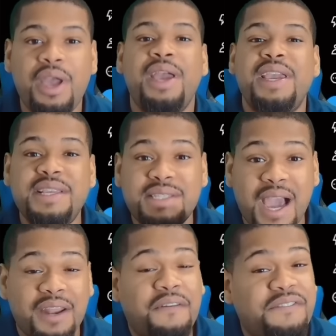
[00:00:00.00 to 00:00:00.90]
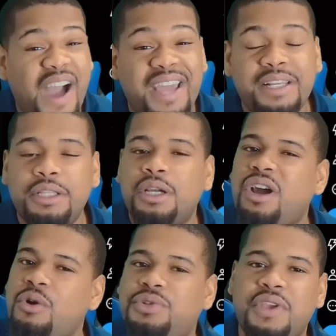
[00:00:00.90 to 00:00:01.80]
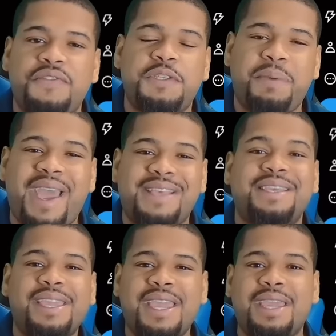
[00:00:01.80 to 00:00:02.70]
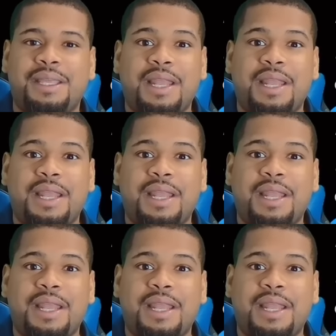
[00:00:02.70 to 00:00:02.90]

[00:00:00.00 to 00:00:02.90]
He's kind of fighting the ghost of his past again.